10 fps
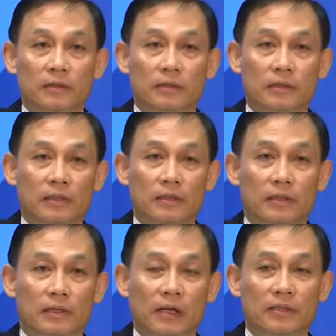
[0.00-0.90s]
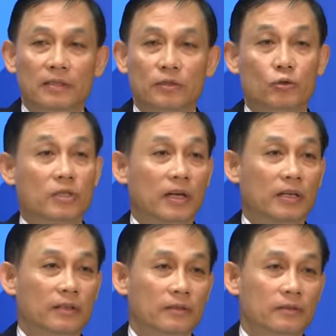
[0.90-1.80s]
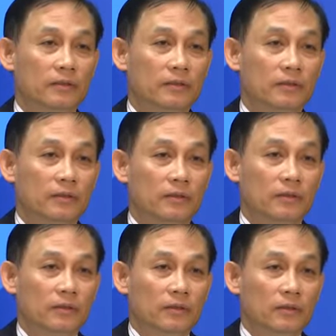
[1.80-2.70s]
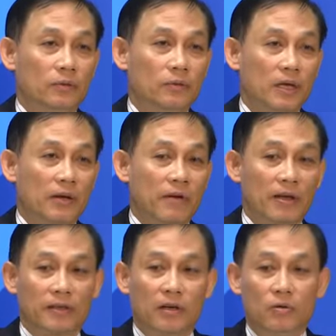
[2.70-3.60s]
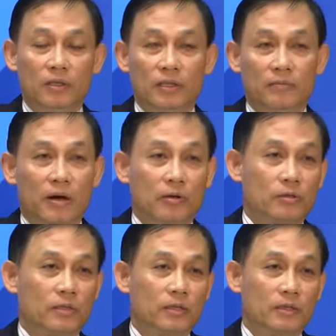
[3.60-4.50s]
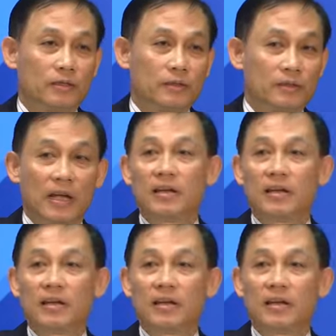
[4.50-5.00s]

the until today, we have had only about uh, ten